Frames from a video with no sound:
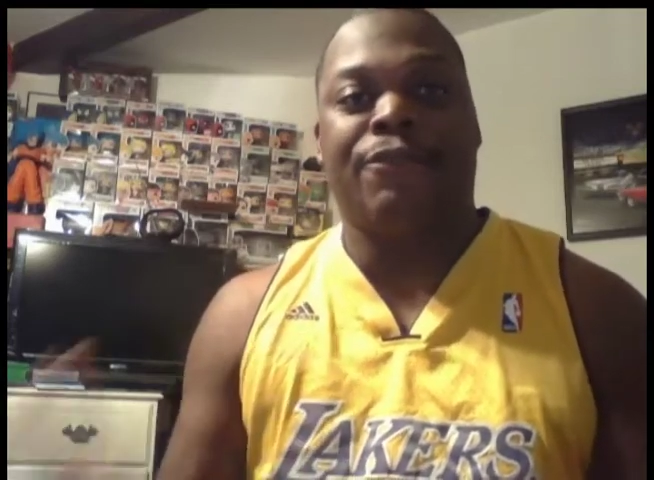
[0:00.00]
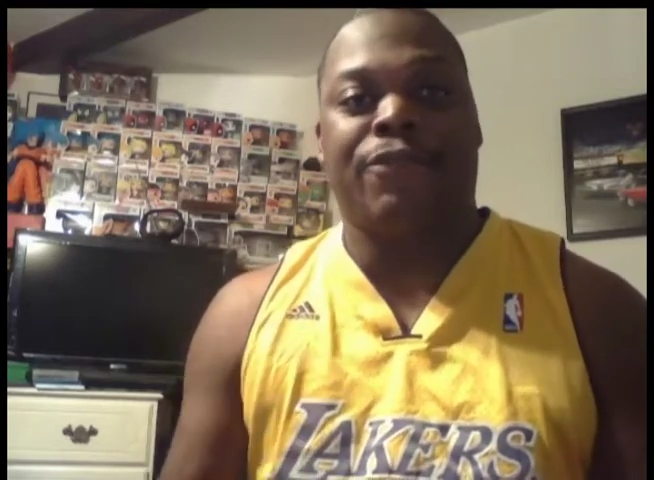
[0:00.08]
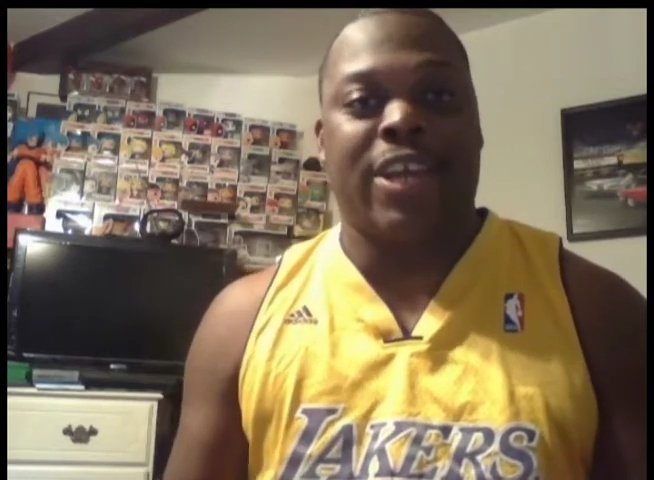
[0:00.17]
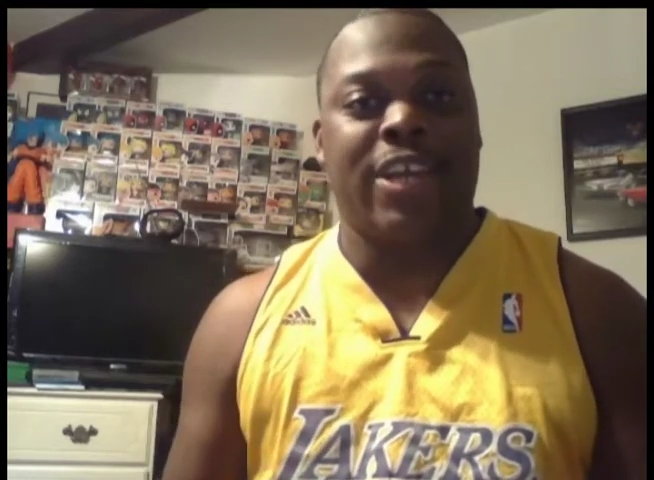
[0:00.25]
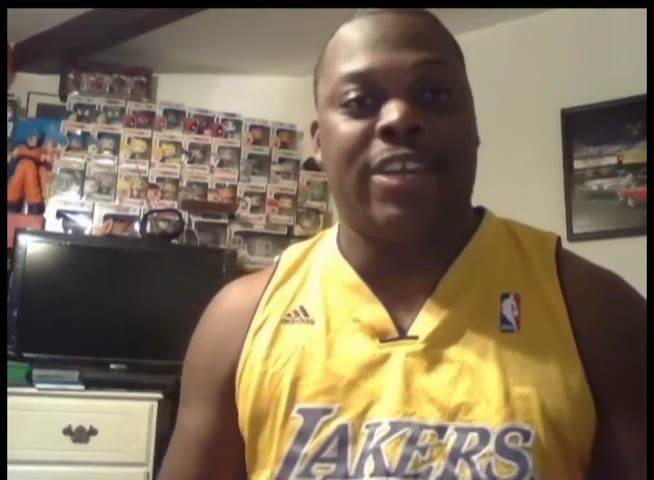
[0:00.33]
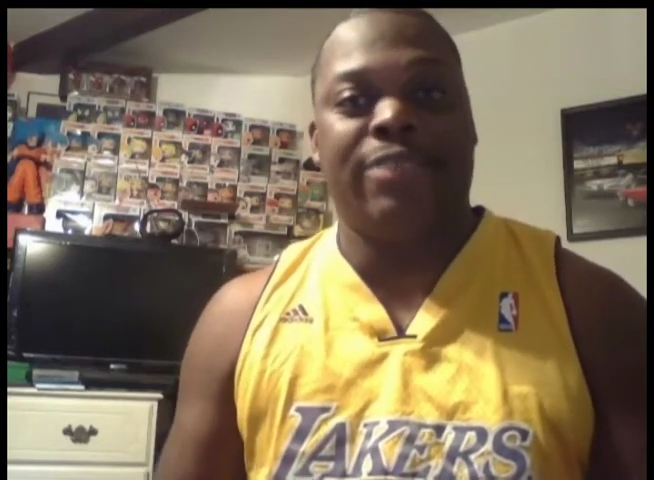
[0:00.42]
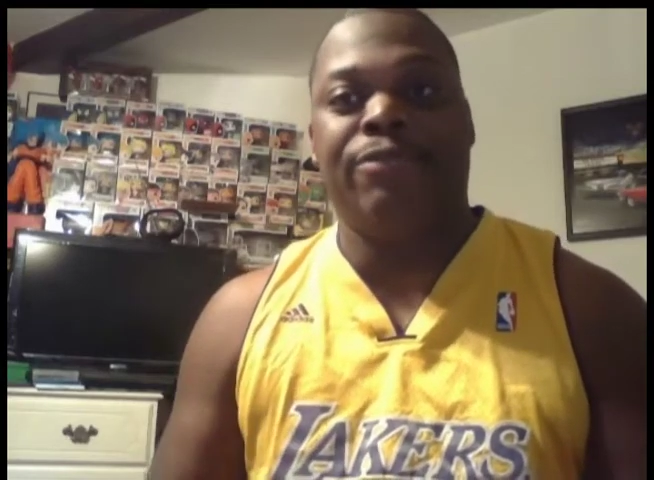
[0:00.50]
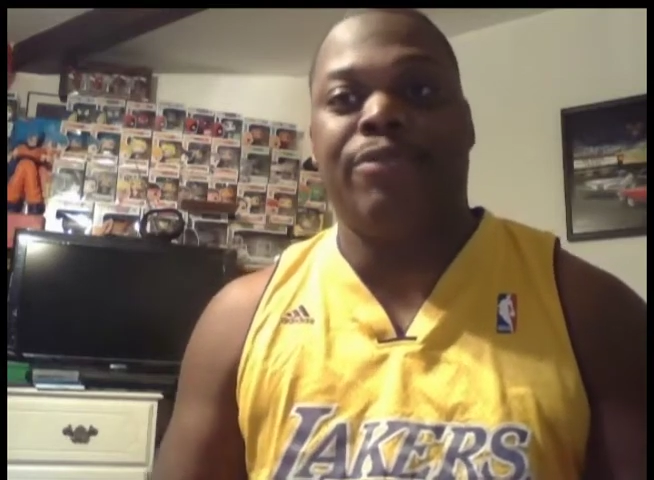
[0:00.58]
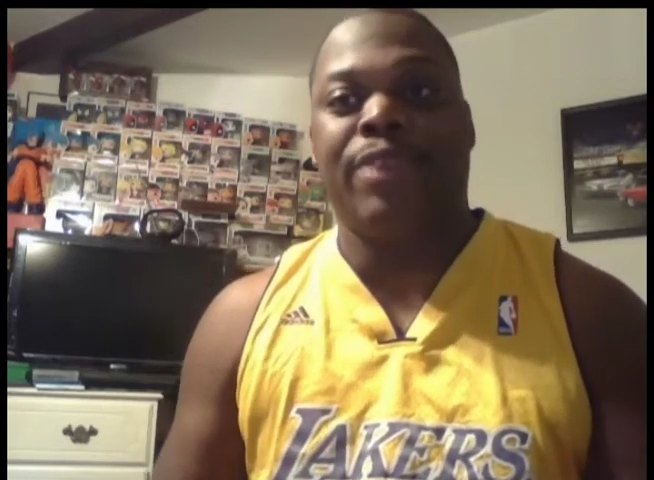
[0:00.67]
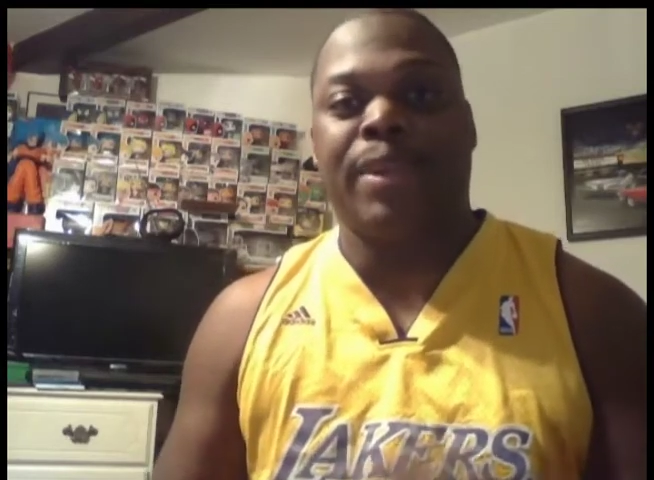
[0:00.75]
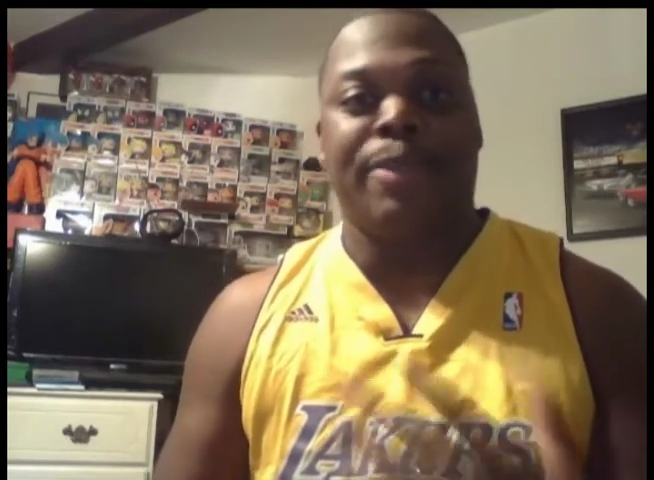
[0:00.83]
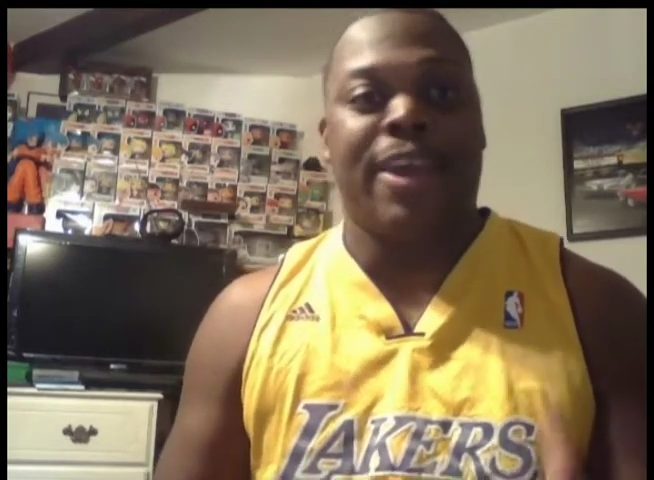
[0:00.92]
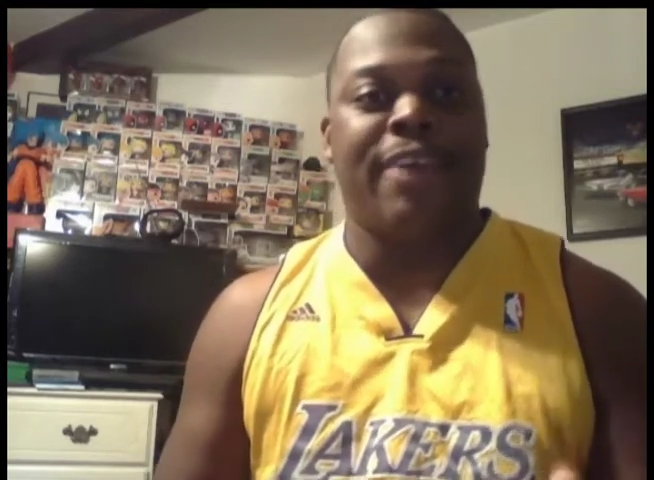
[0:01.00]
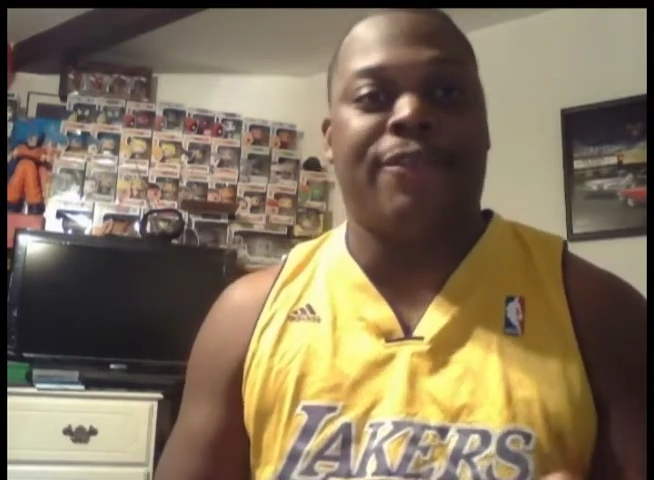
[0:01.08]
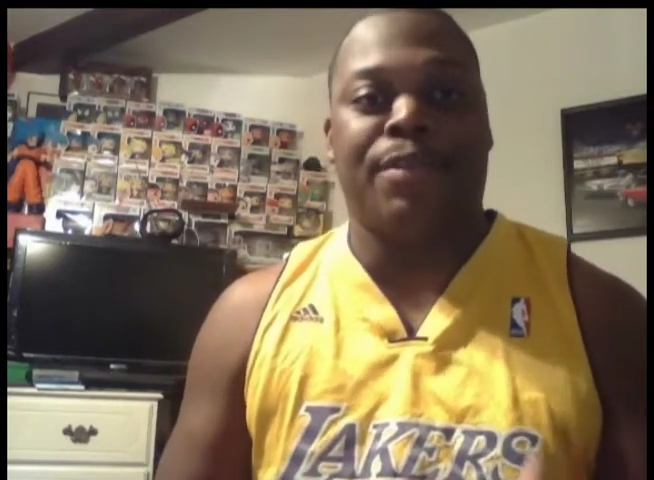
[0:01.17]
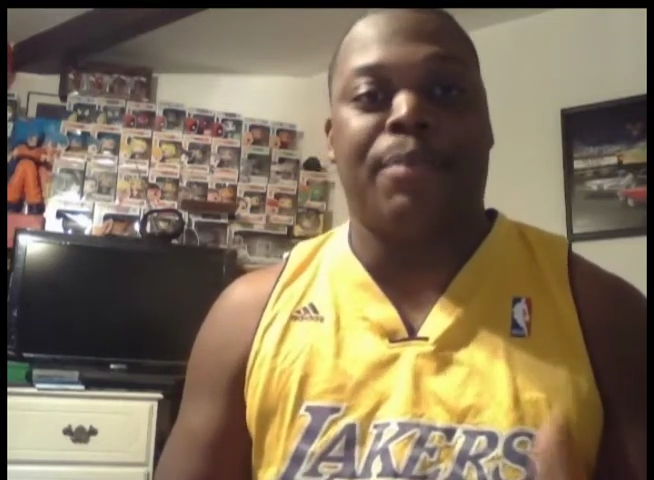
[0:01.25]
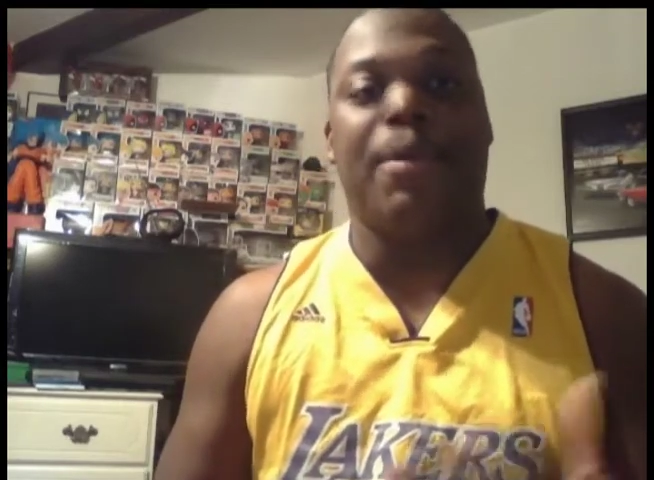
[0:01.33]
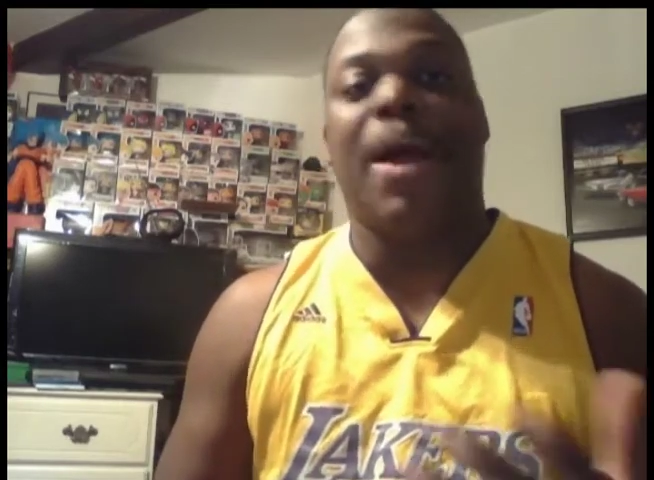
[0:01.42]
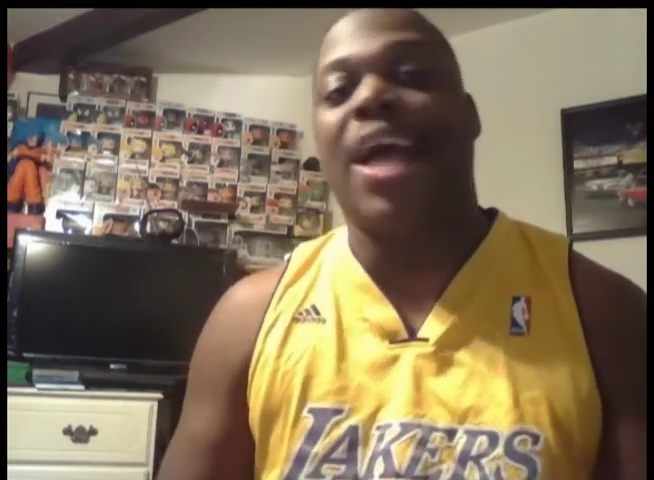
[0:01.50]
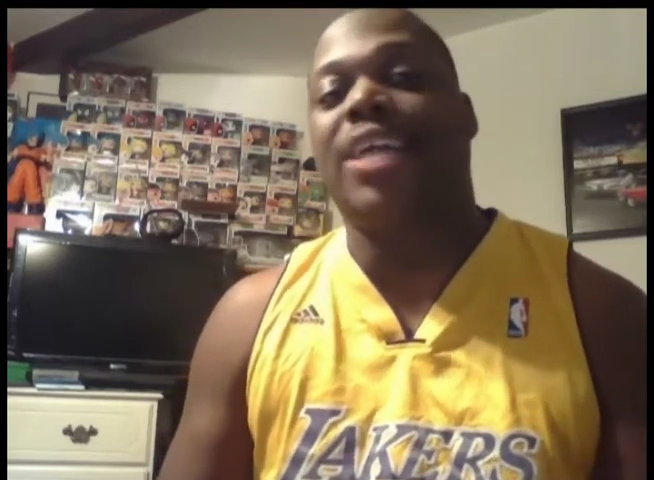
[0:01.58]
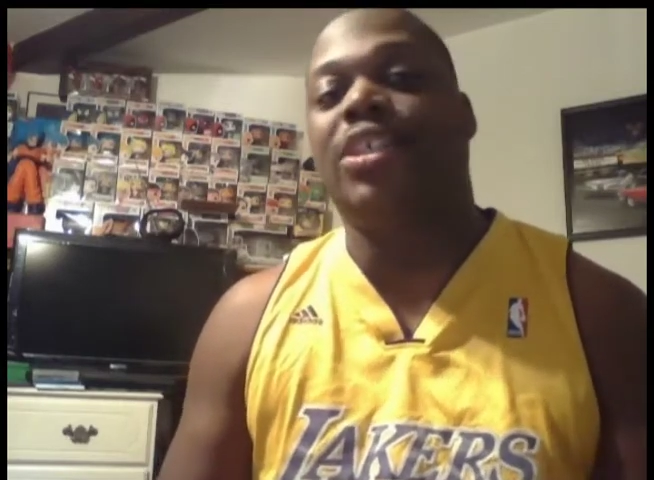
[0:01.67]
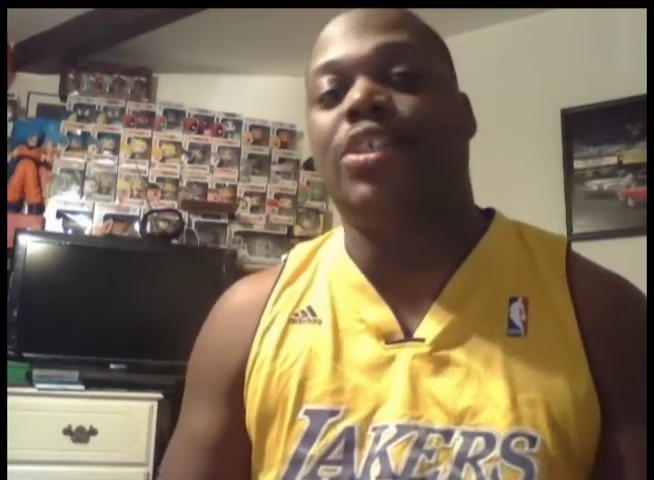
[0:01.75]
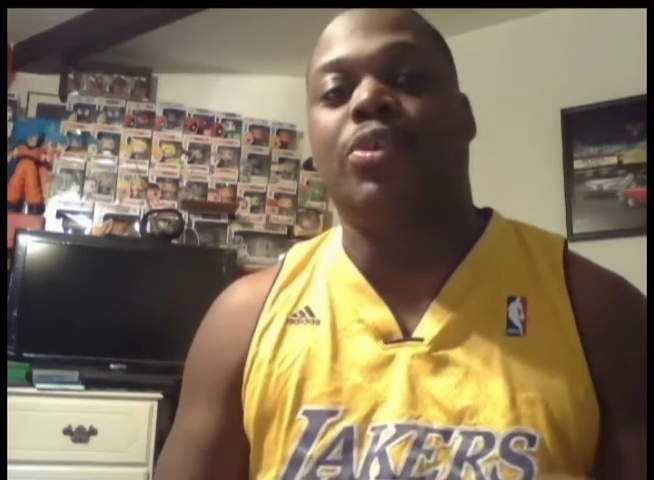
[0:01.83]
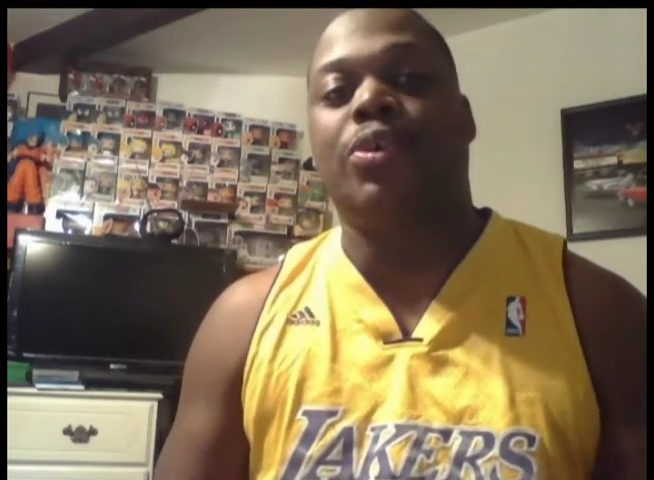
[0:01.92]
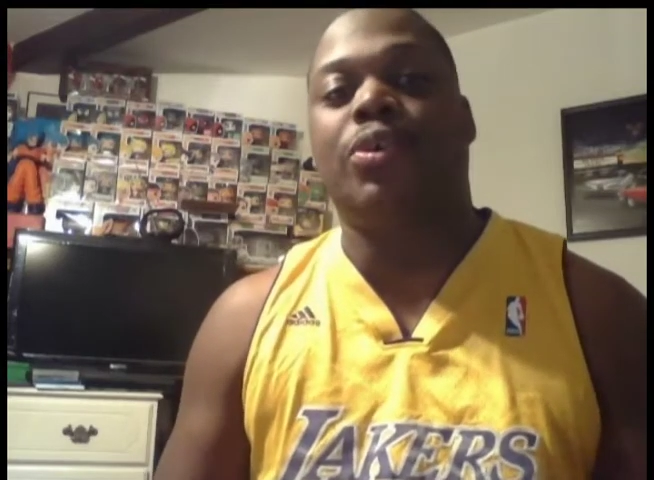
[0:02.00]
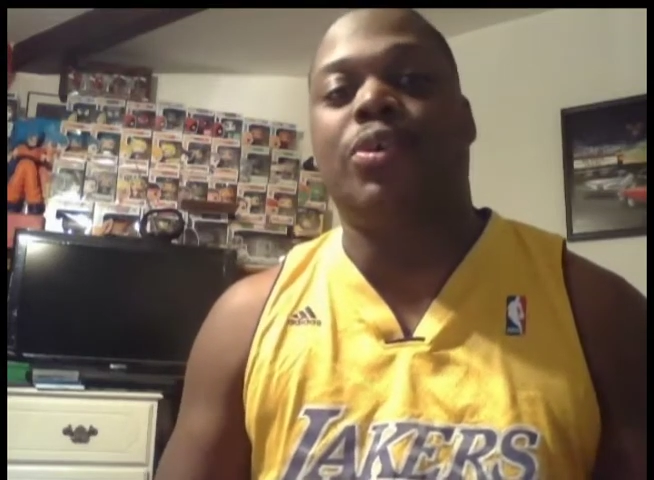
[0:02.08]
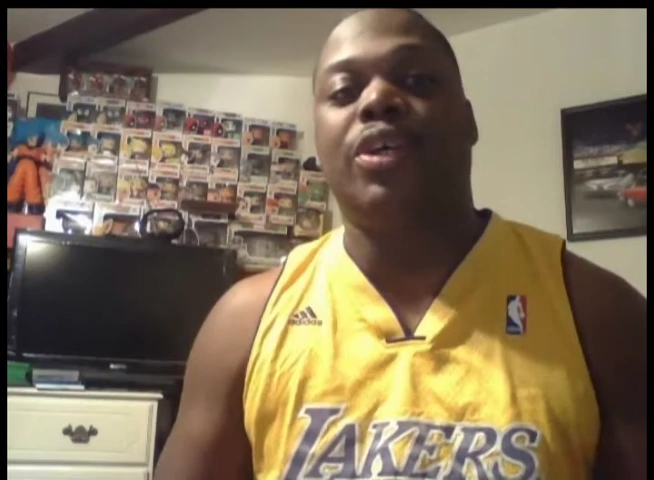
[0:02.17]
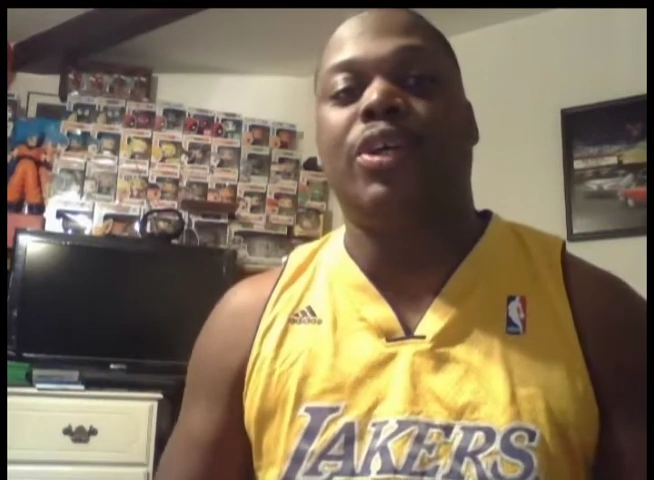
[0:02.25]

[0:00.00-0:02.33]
friend he met from high school.